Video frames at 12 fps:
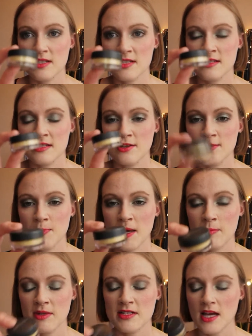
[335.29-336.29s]
This is a loose
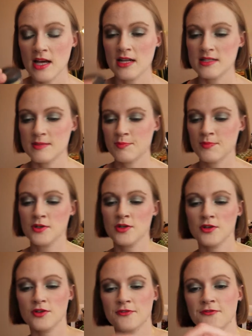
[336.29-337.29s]
pigment and it's
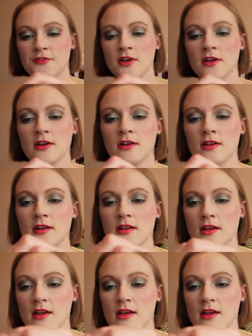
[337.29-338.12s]
beautiful.